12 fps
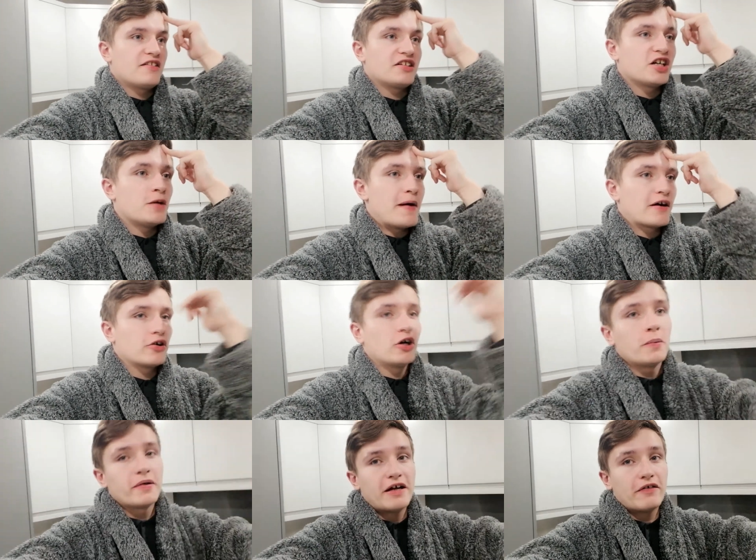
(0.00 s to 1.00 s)
and I got back
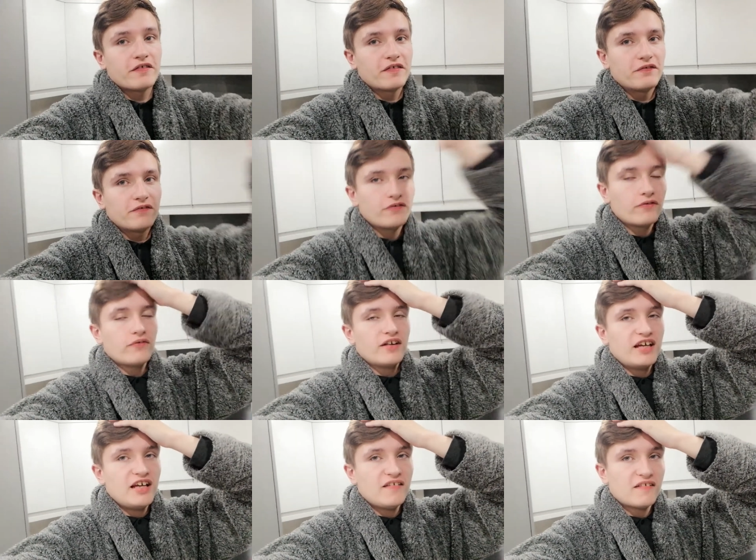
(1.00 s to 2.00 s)
up and I was
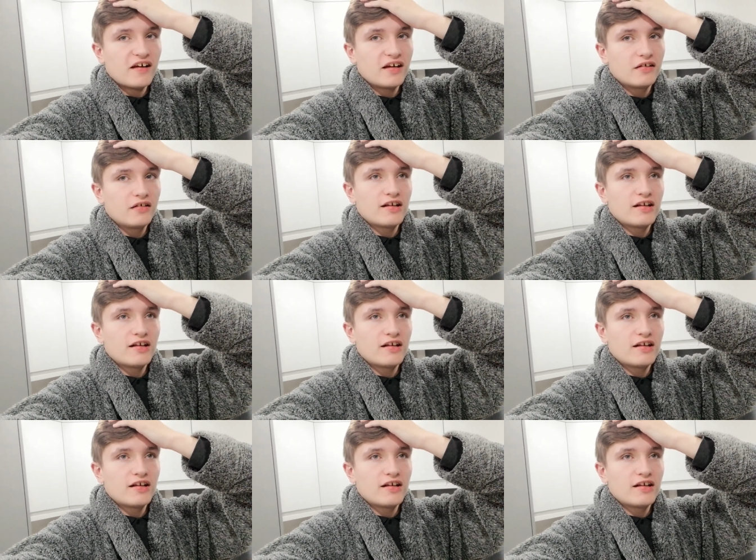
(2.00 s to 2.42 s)
freezing.